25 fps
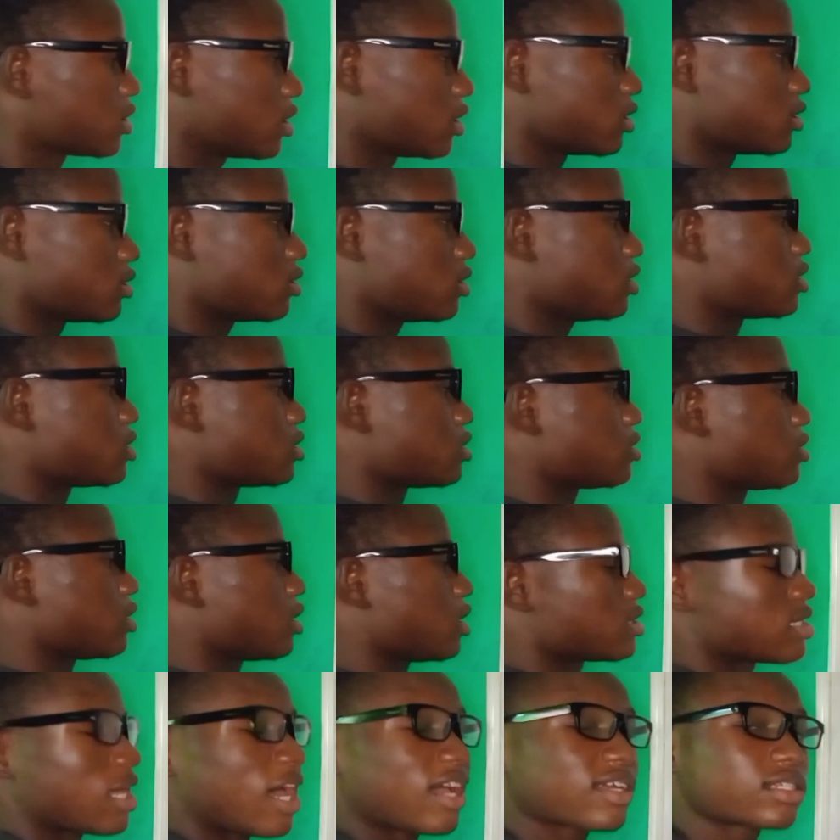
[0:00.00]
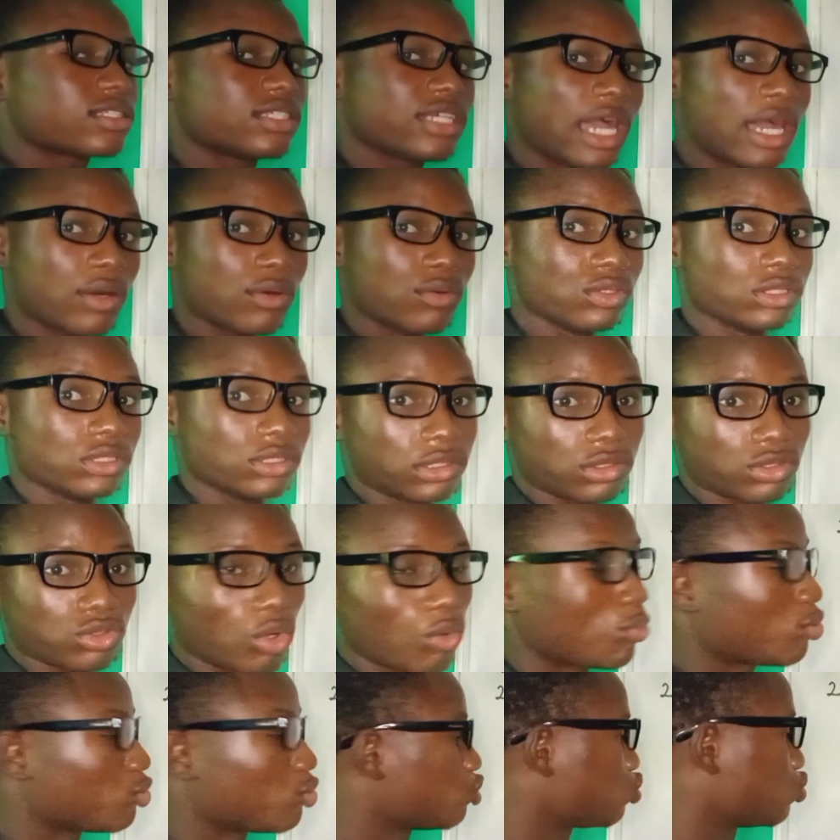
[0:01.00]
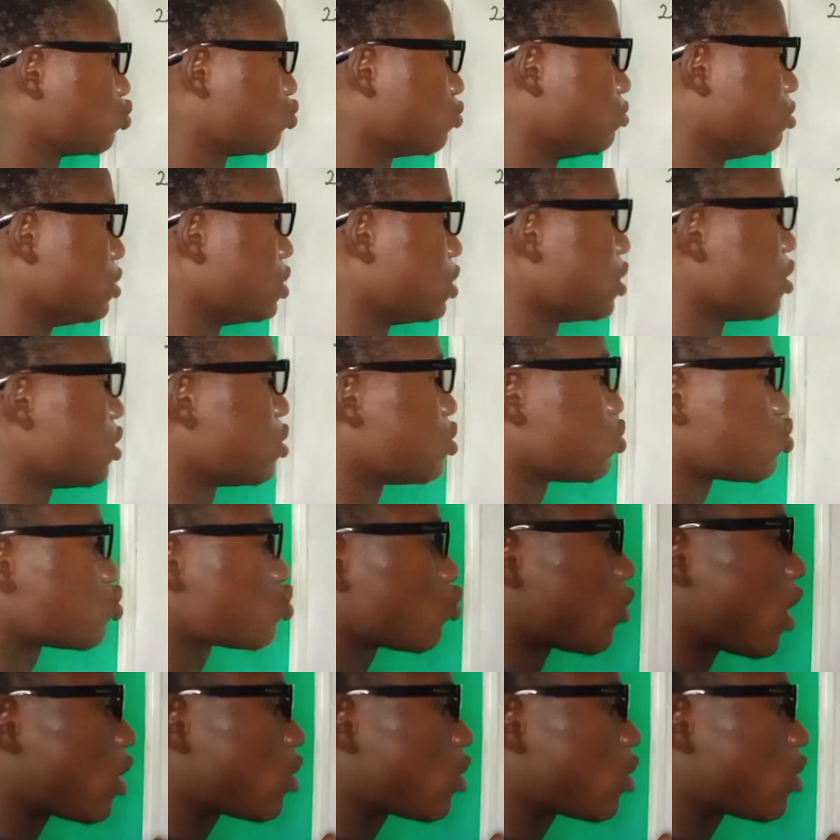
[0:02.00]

This is exactly how it's supposed to be. So we are